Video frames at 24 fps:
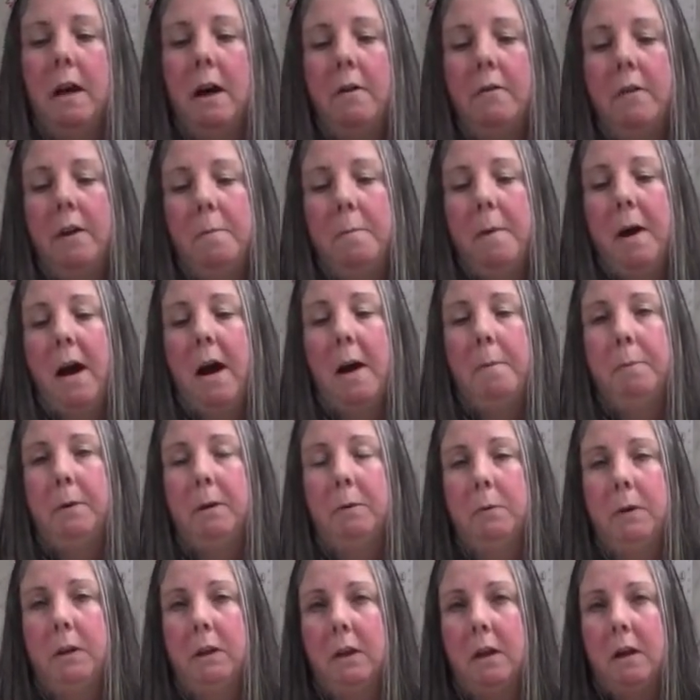that I'm happy
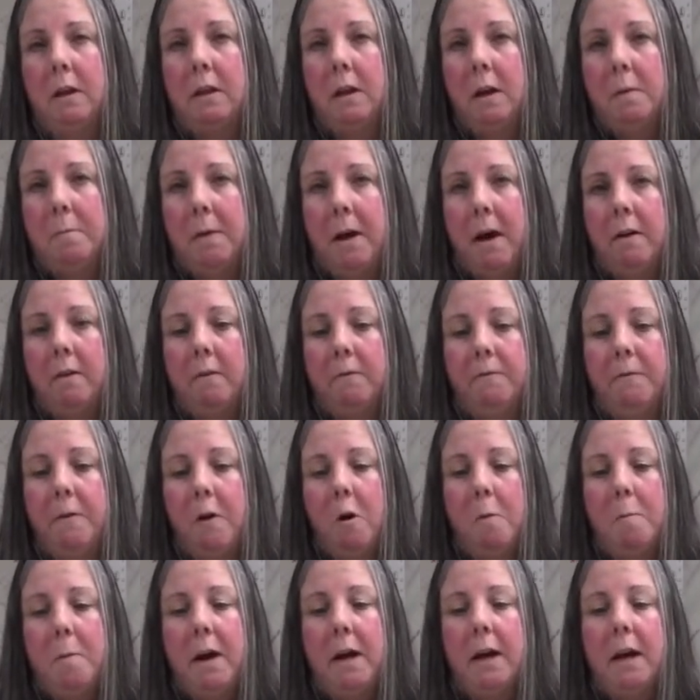with the amount of
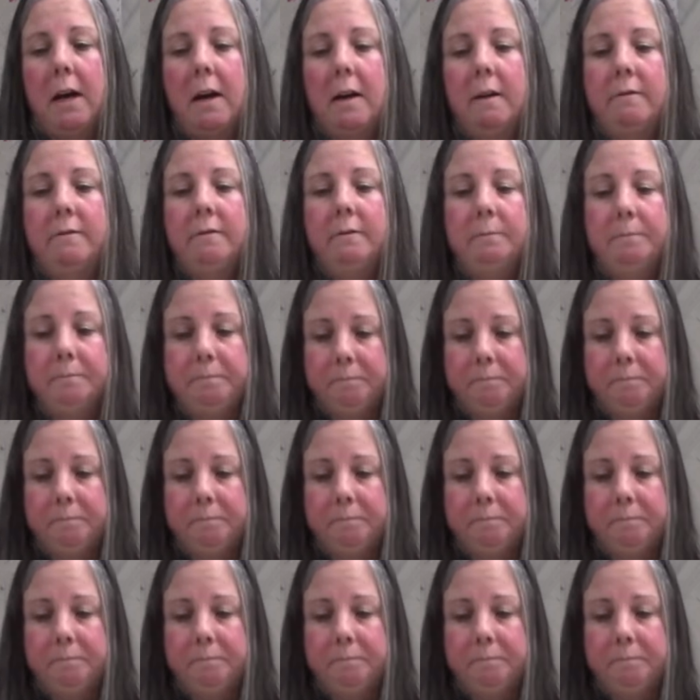foam I have,